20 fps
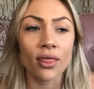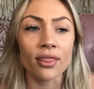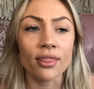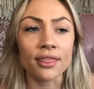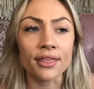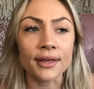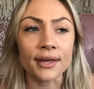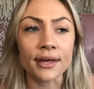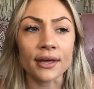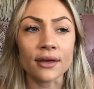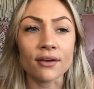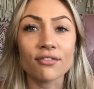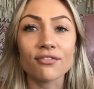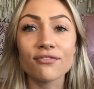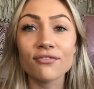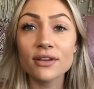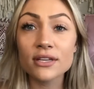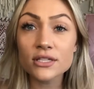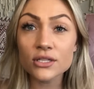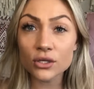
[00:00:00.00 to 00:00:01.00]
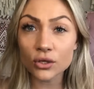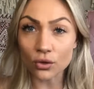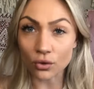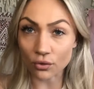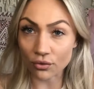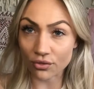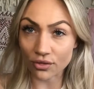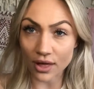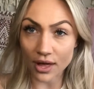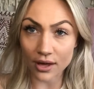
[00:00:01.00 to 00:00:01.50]
the physical
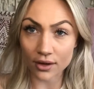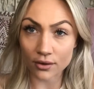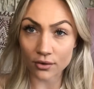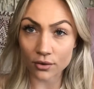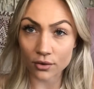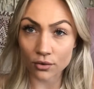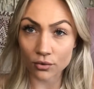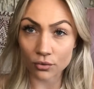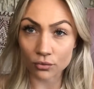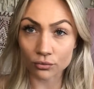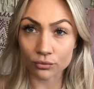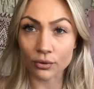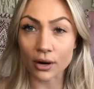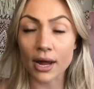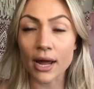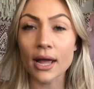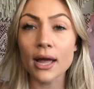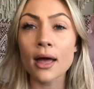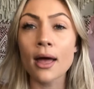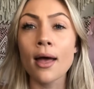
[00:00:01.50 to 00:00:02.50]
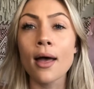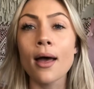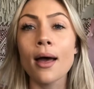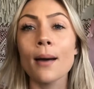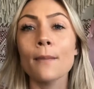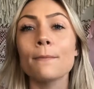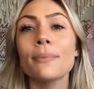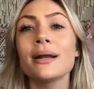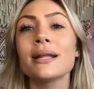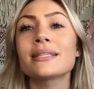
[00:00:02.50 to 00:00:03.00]
thing, right?
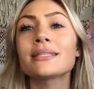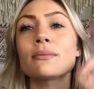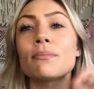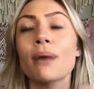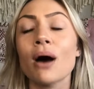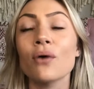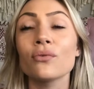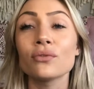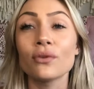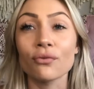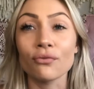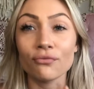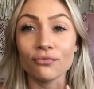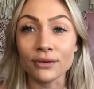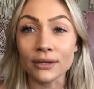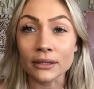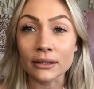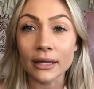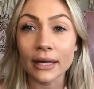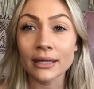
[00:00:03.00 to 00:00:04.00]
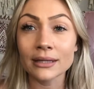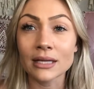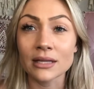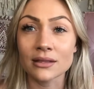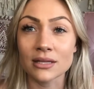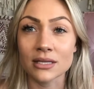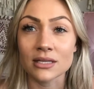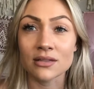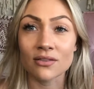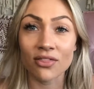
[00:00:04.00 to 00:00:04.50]
But it's about the feeling that
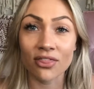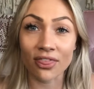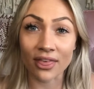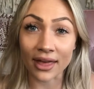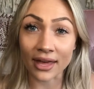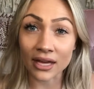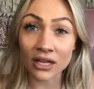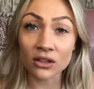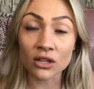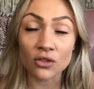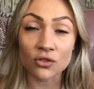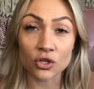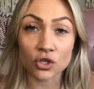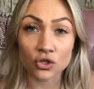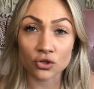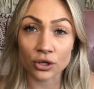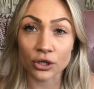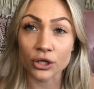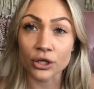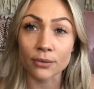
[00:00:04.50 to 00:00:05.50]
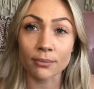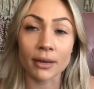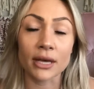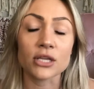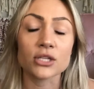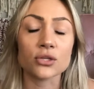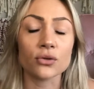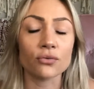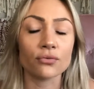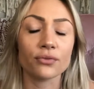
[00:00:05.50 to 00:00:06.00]
this trigger
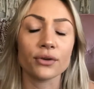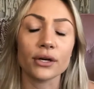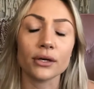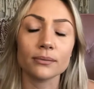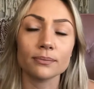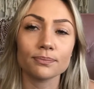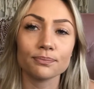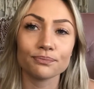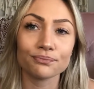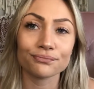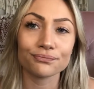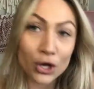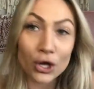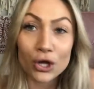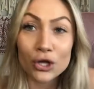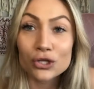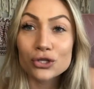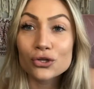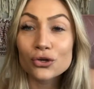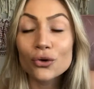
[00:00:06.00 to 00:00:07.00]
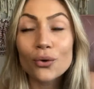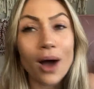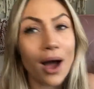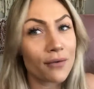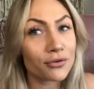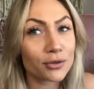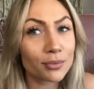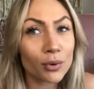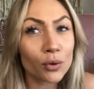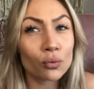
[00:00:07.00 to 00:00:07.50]
makes you feel. So you have
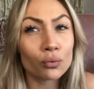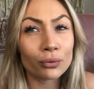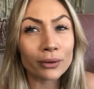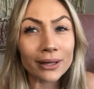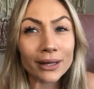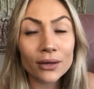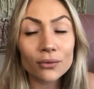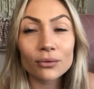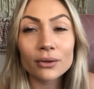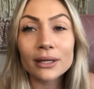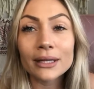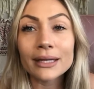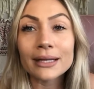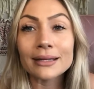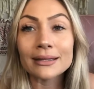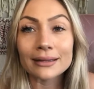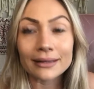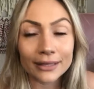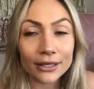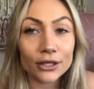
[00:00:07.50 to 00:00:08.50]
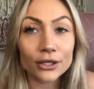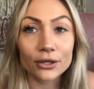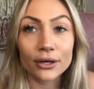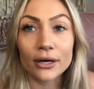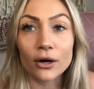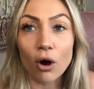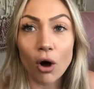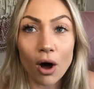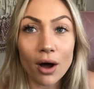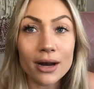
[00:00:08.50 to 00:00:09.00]
to be really, really clear and
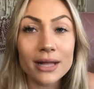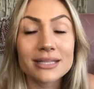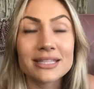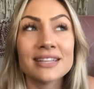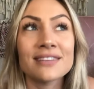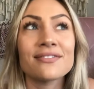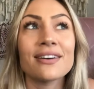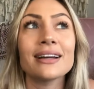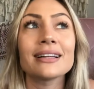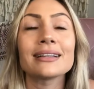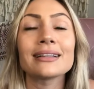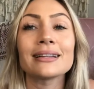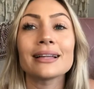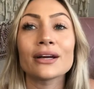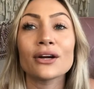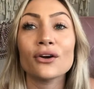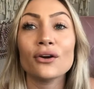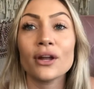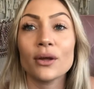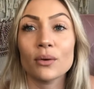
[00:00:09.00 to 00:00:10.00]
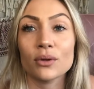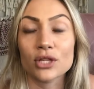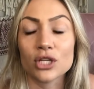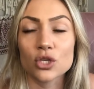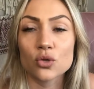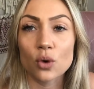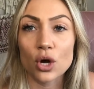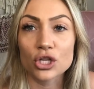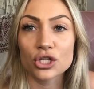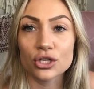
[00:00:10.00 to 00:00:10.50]
honest and find clarity with this
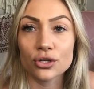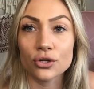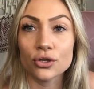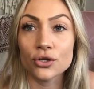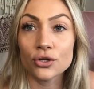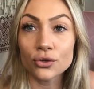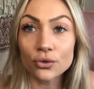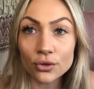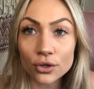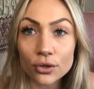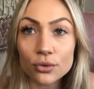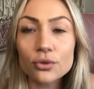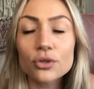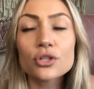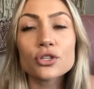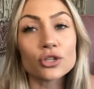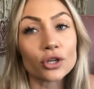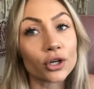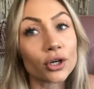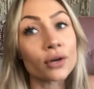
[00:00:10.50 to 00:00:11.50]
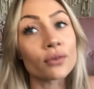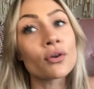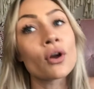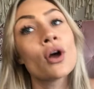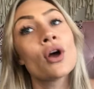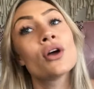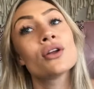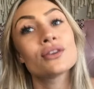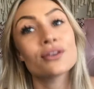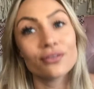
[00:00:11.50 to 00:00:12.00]
question. Do you deserve
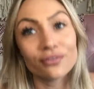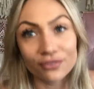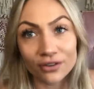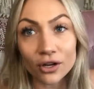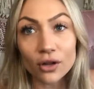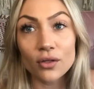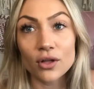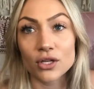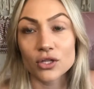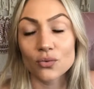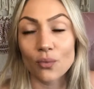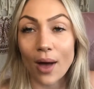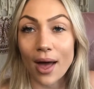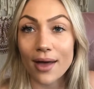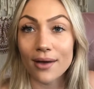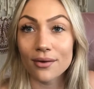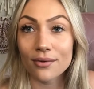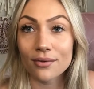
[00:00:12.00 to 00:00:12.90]
to feel this way?